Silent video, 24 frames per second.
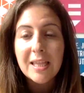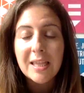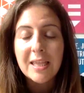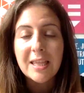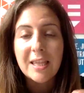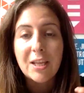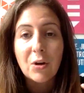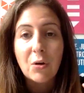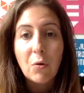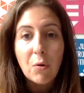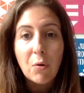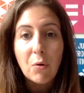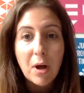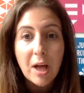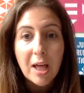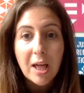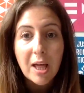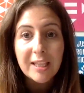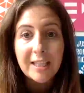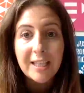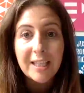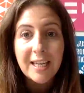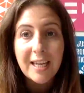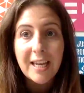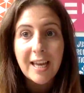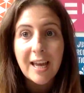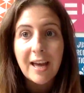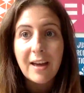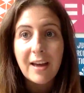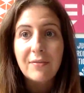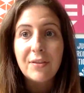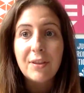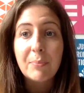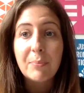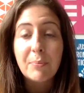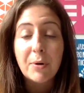the quality of
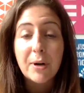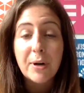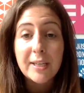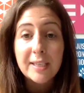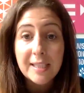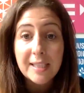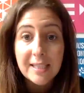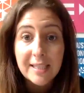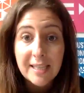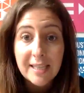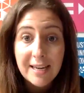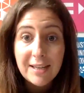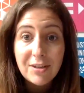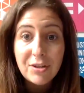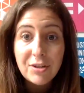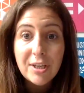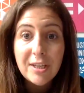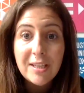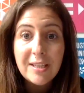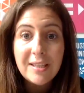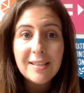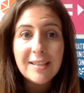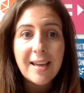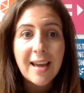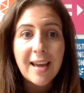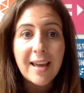the presentations